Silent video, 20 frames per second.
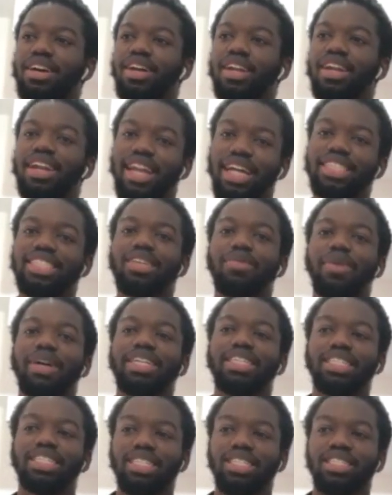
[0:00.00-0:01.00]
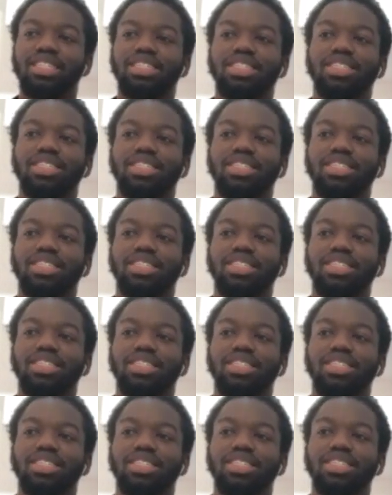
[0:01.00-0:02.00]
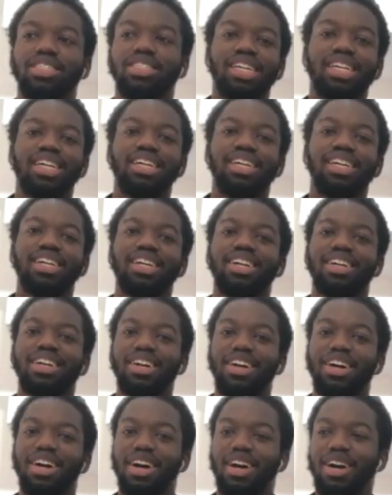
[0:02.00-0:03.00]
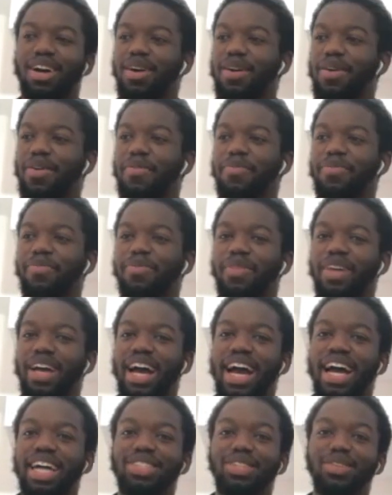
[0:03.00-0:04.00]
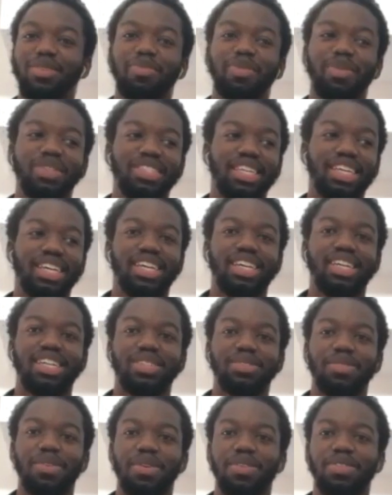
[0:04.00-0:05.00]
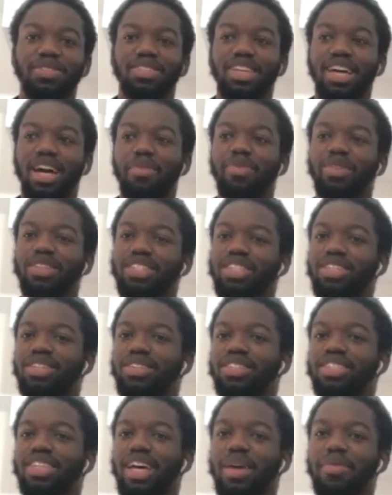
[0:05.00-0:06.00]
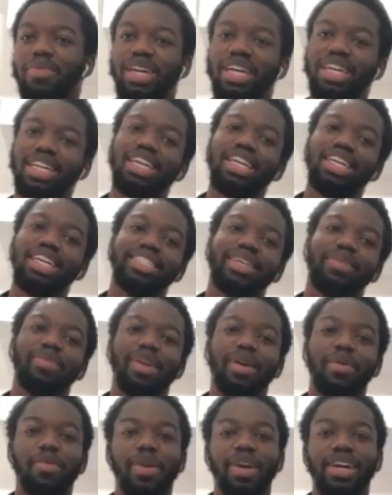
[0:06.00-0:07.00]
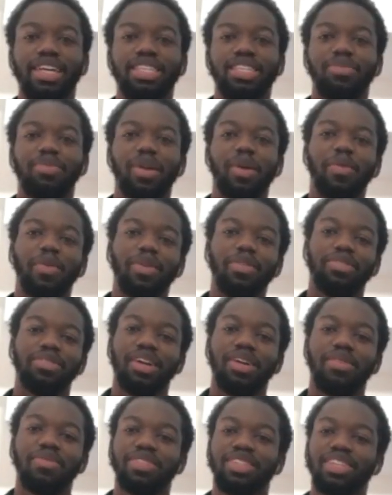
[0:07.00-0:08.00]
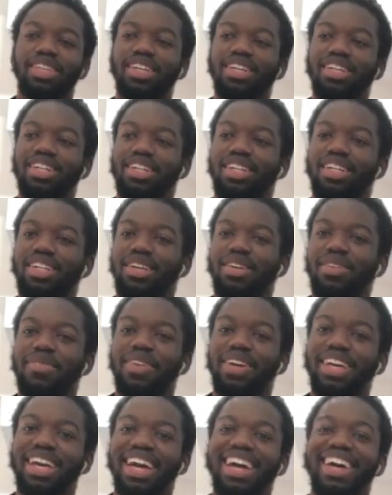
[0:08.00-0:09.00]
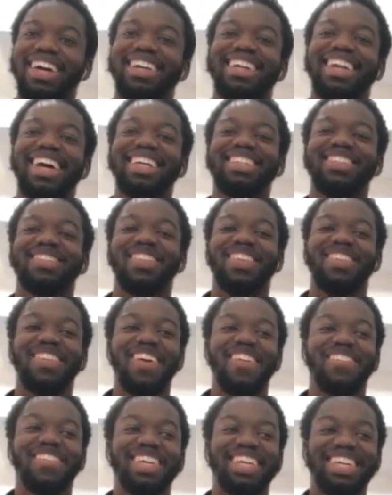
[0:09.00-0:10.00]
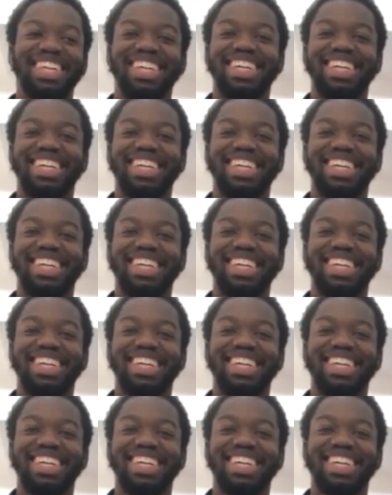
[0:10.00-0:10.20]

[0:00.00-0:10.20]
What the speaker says: led to my decision to study psychology. I do music as well, so I produce, I play keys, I play bass, play a bit of drums. But yeah, that's a bit about me.